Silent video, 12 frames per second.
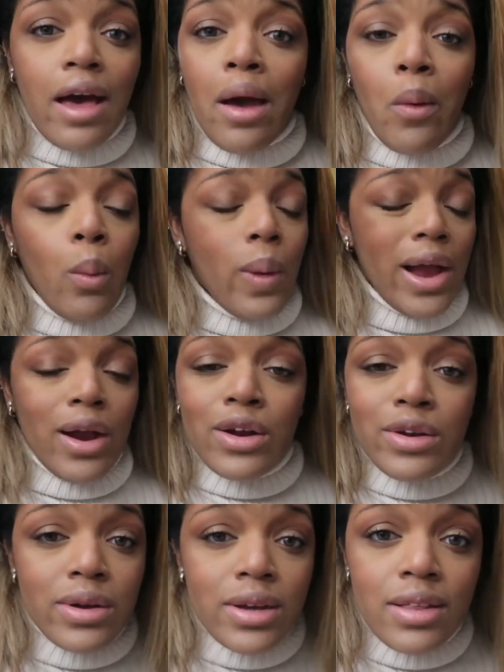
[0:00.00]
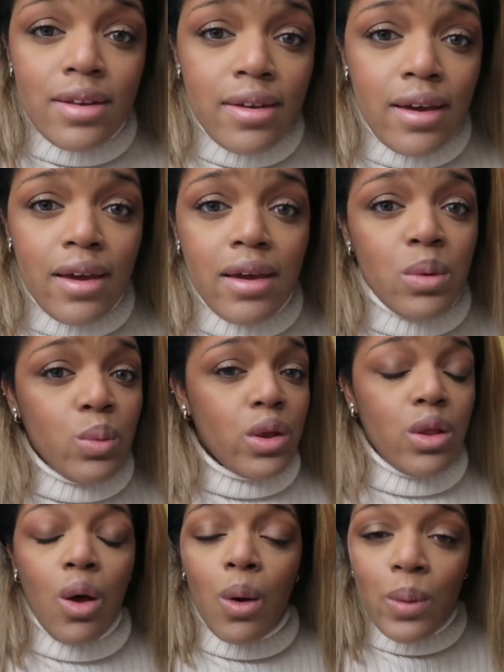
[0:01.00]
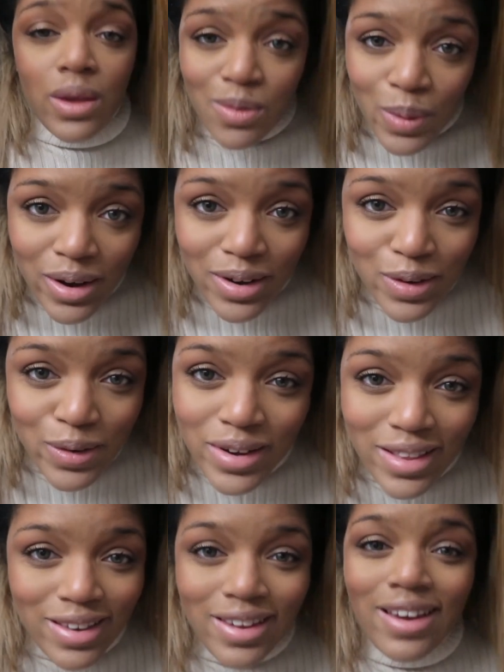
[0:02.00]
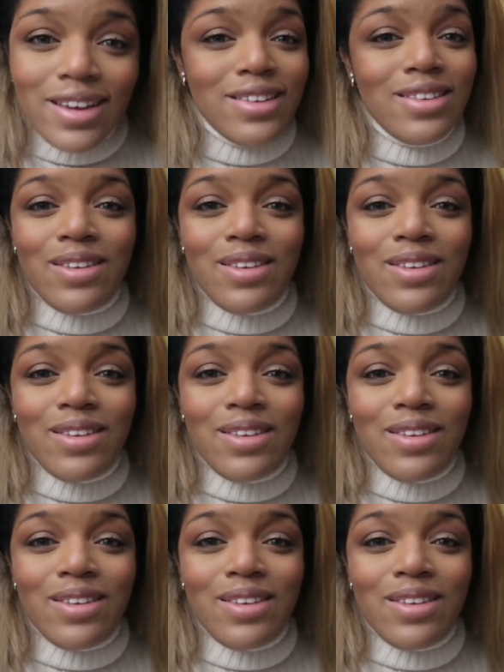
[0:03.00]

I wear during the day, and will always wear during the day.